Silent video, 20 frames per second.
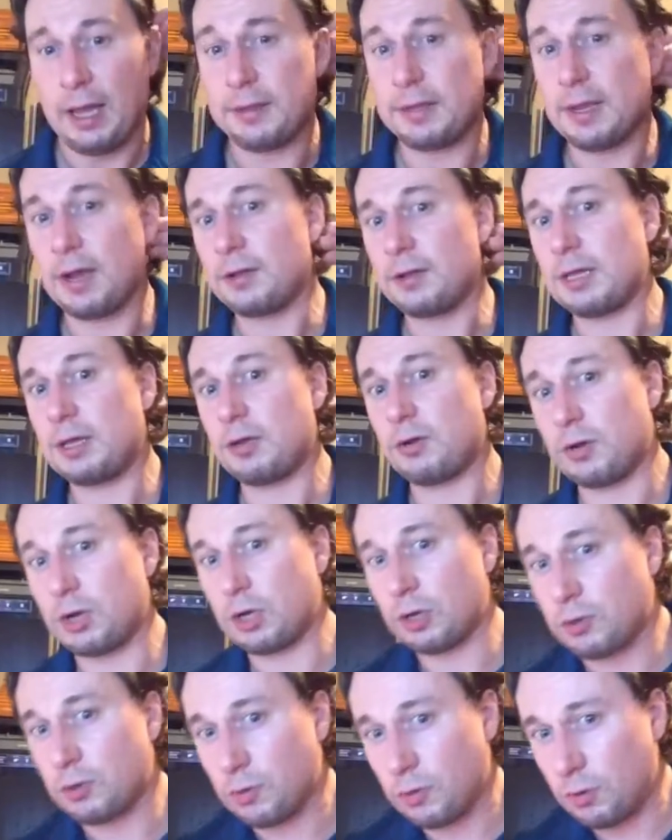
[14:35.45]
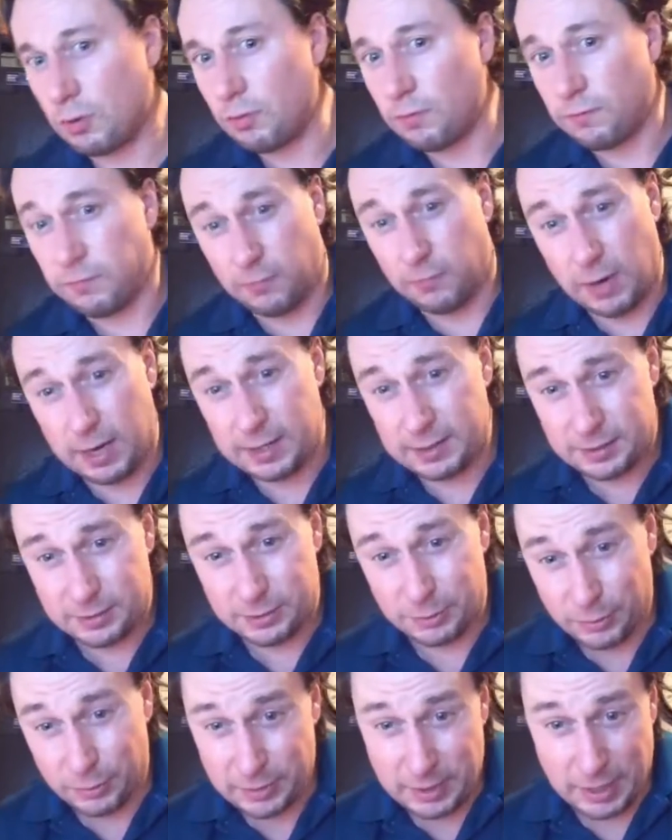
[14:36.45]
now that you're in a groove, why
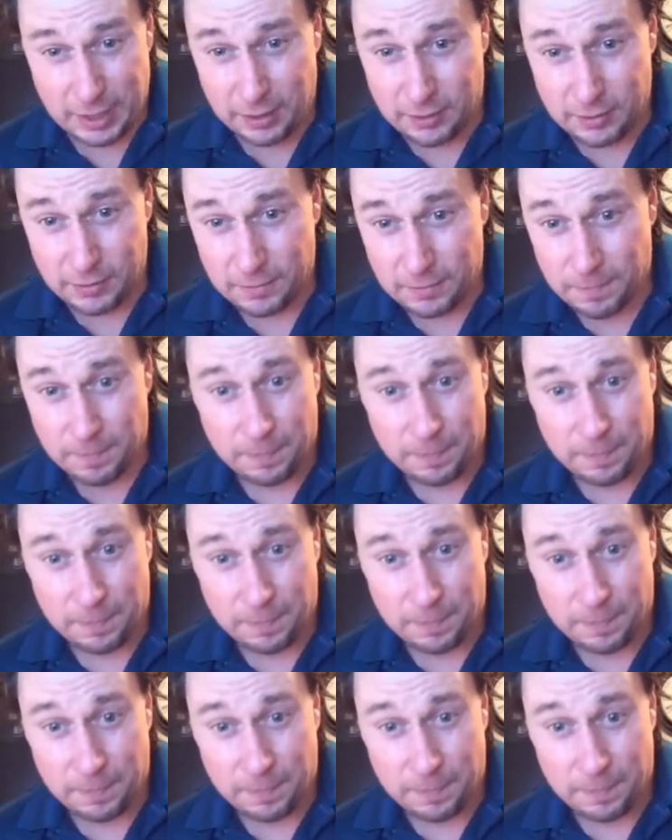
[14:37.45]
slow down?